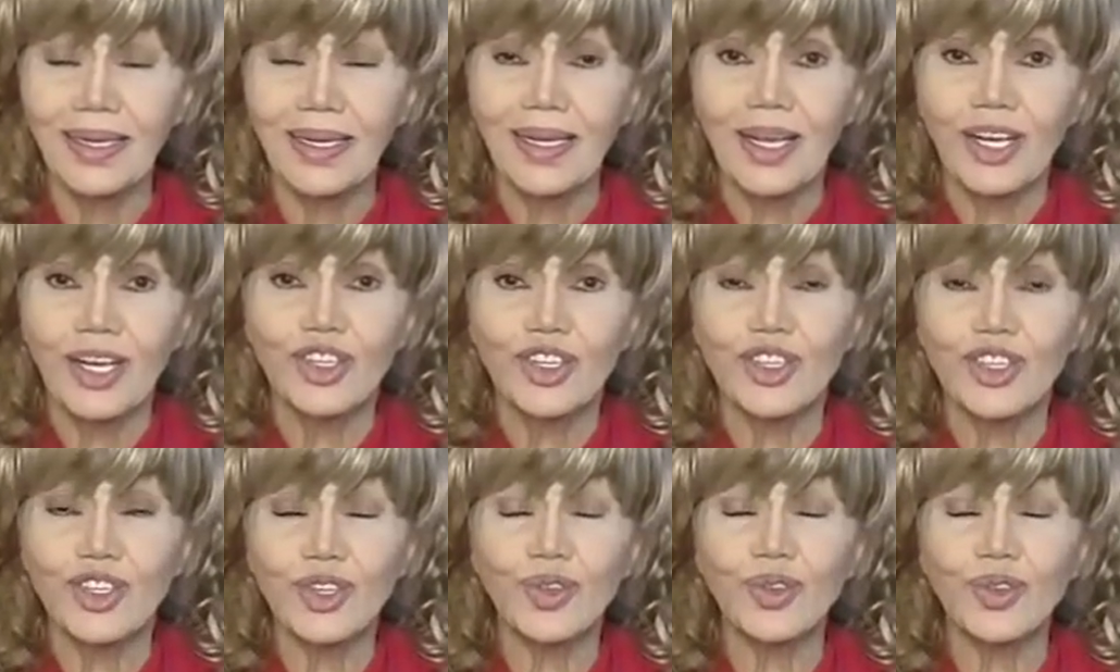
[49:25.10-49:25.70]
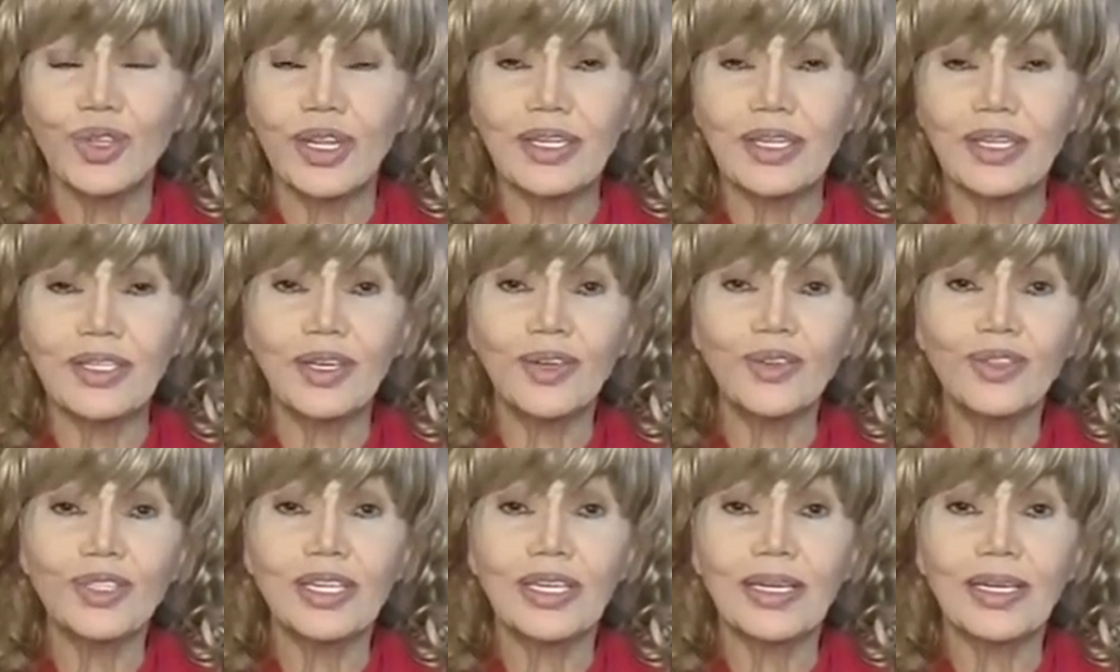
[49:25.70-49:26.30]
So they
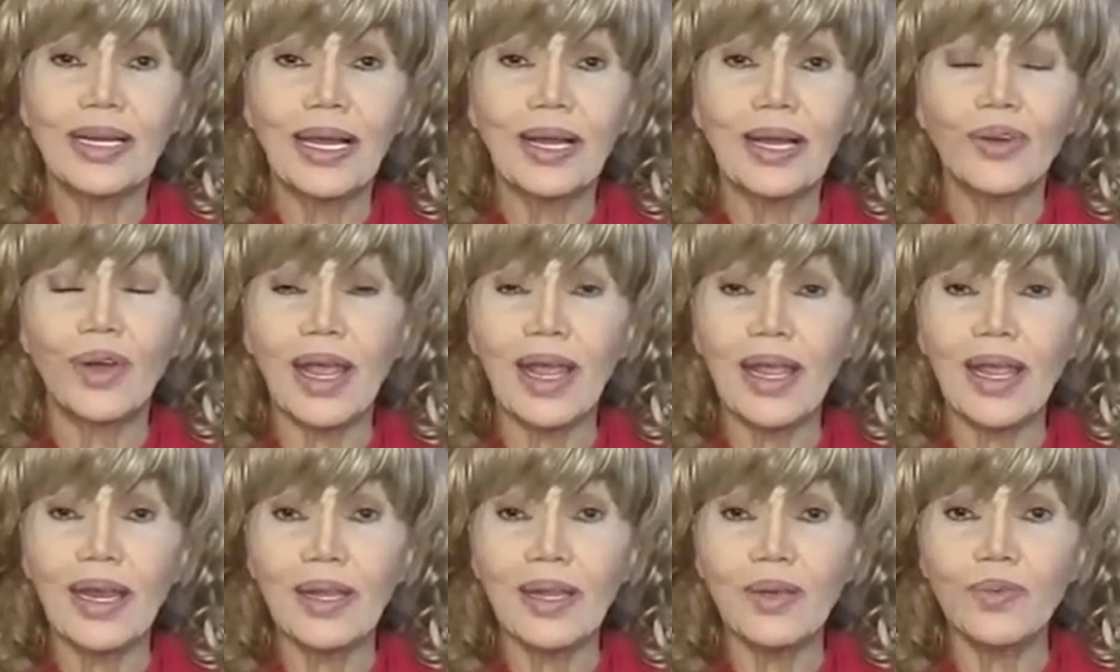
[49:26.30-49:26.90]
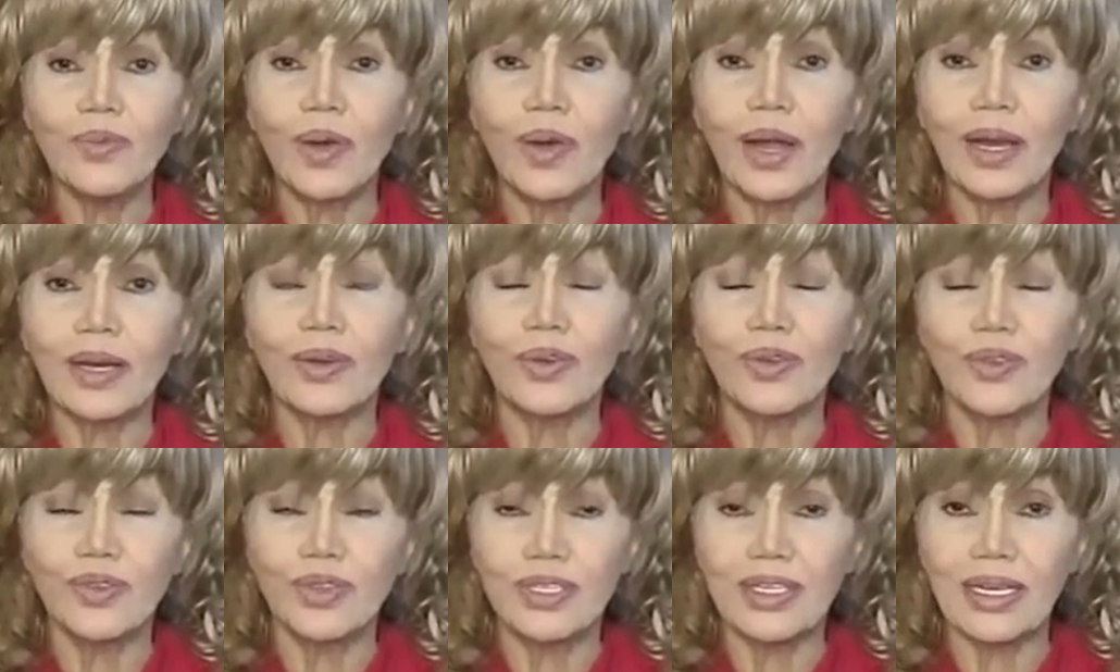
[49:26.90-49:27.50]
don't allow anyone
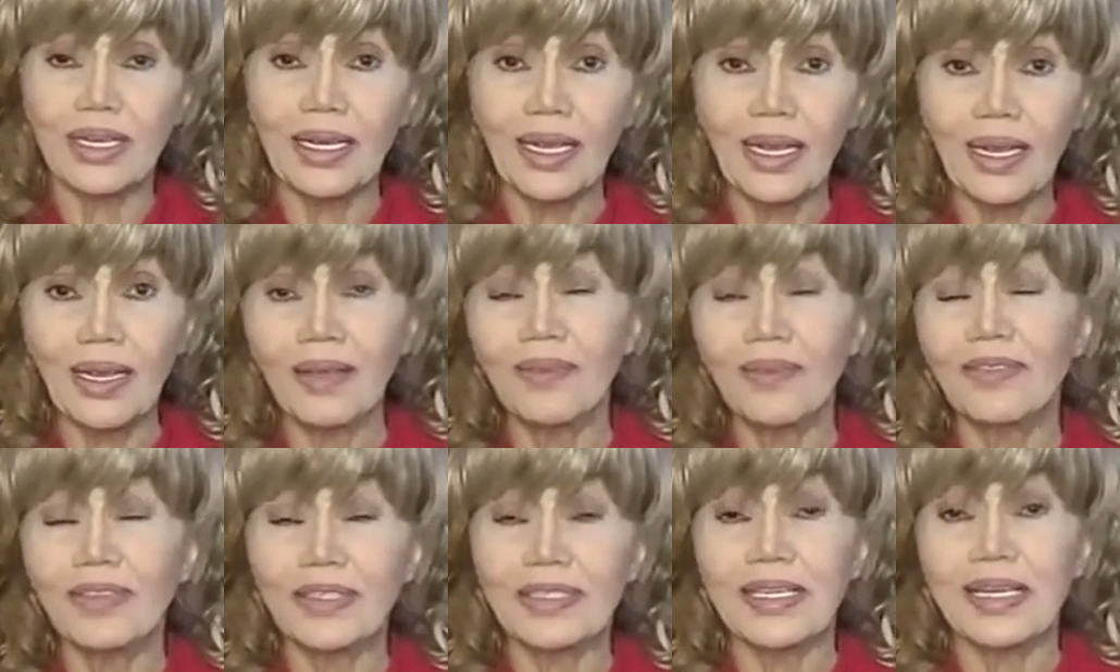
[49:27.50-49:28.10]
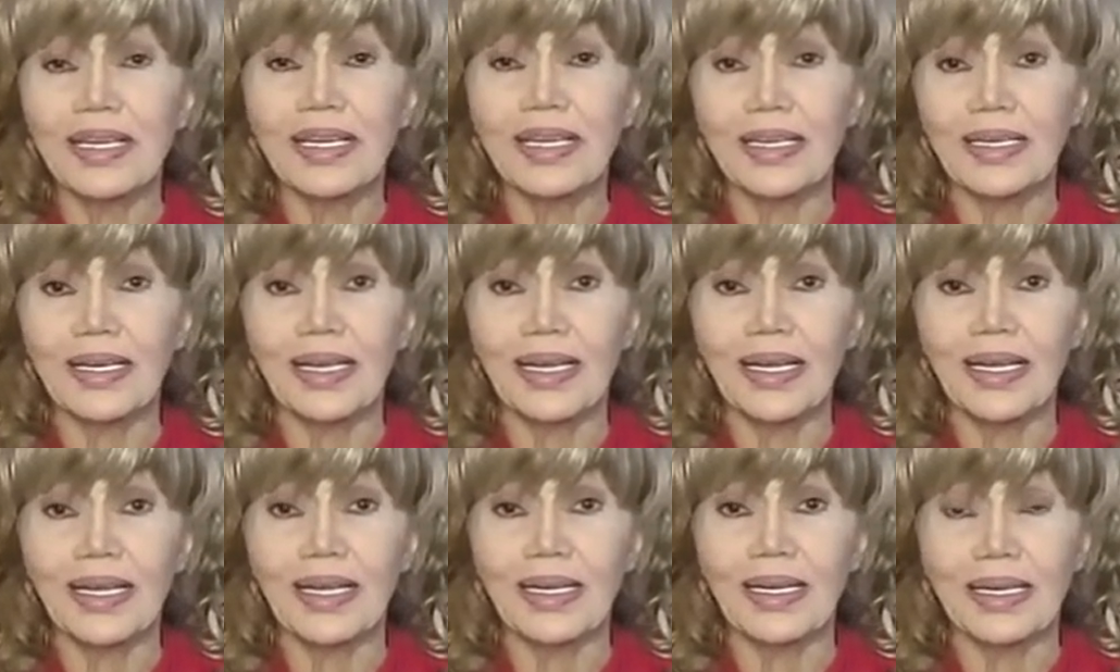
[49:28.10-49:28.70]
who's ever taken
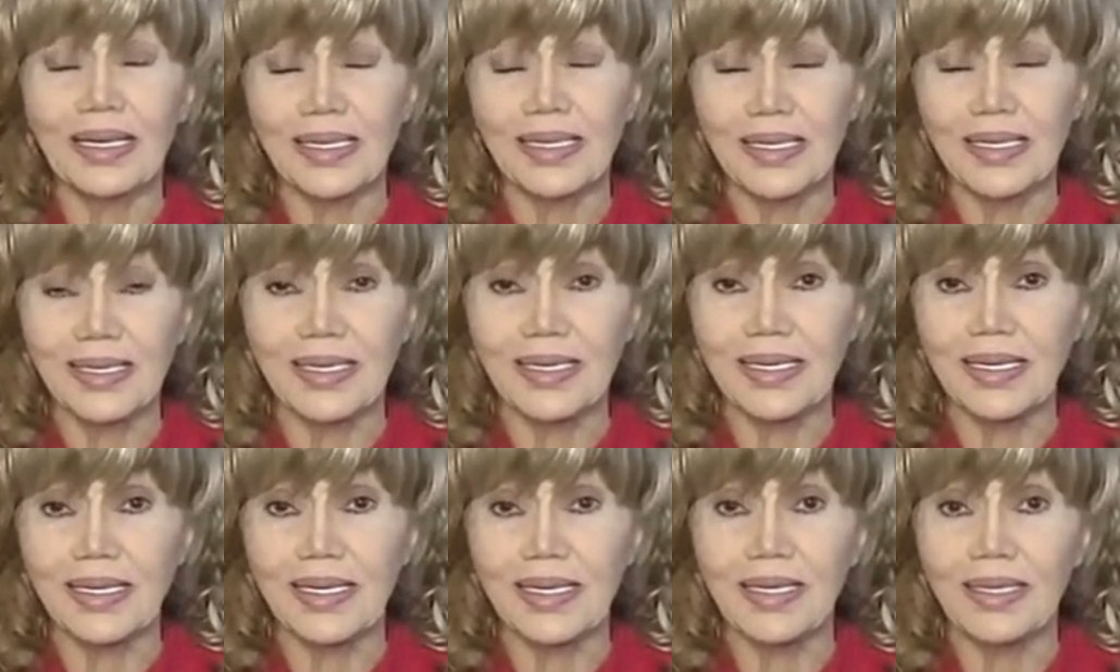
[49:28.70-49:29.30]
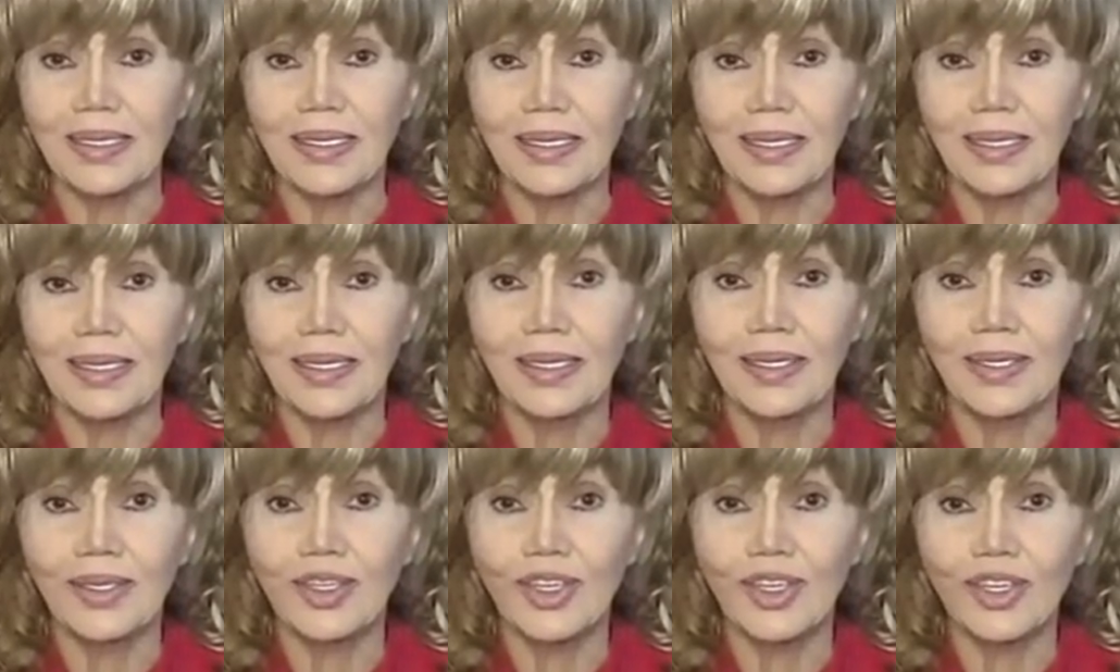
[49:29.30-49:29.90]
LSD
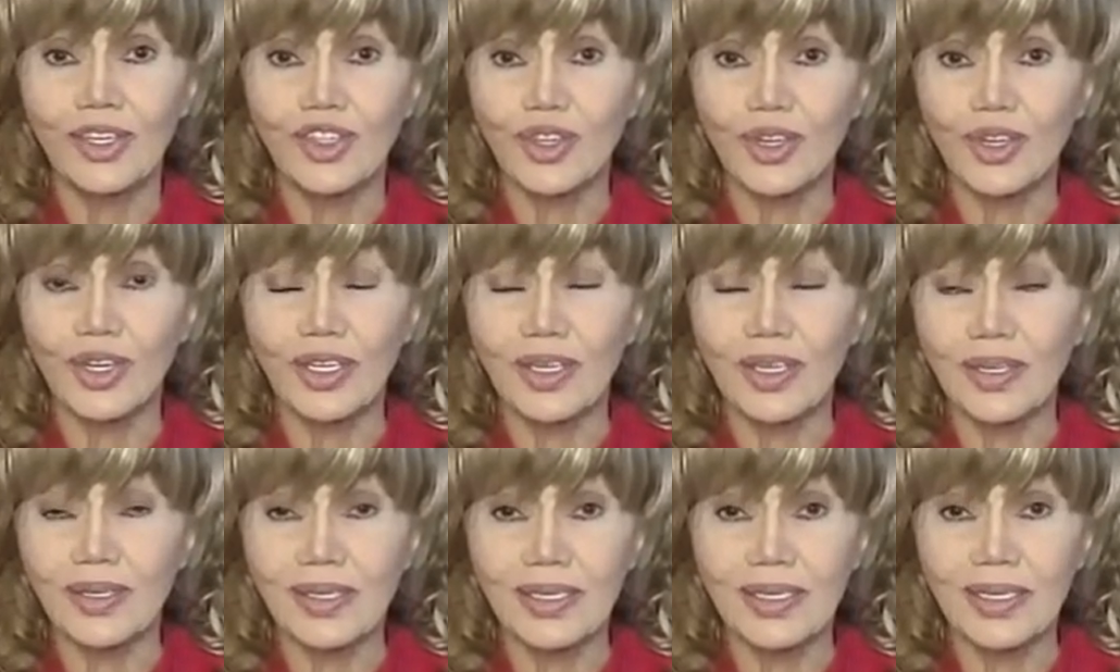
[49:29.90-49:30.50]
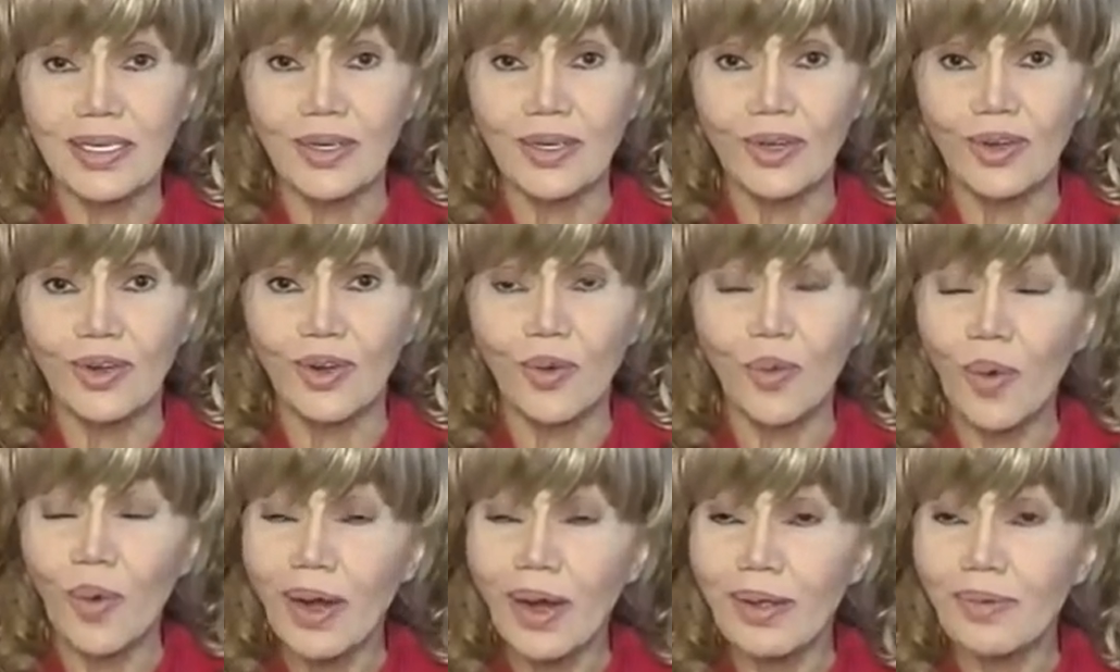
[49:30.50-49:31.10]
to join the Sea Org,
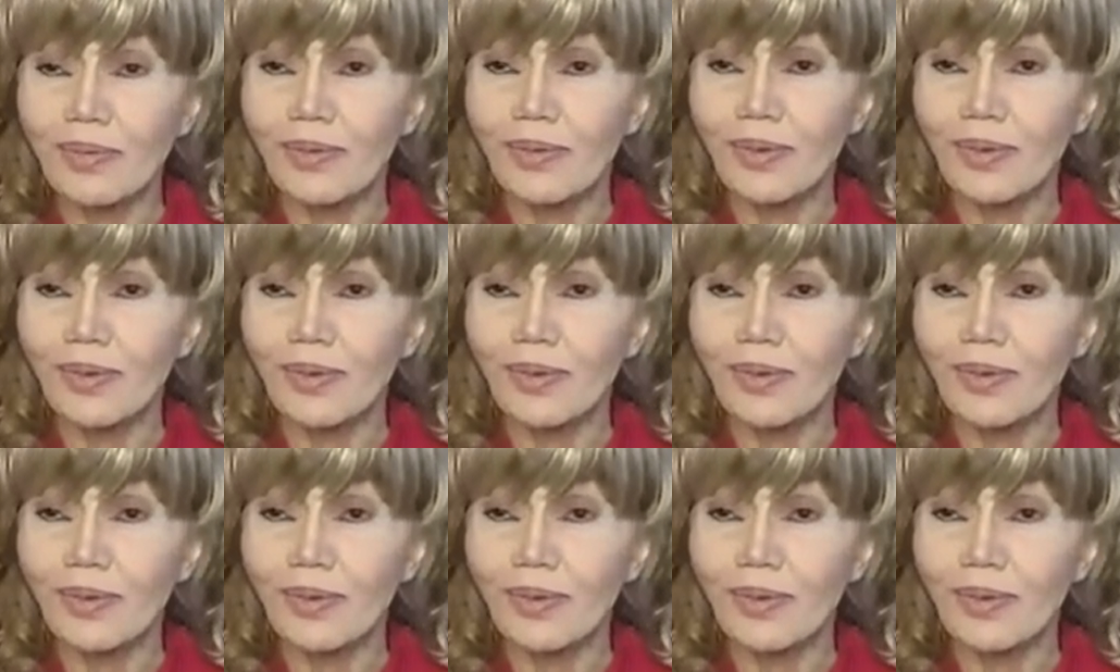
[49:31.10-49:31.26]
What a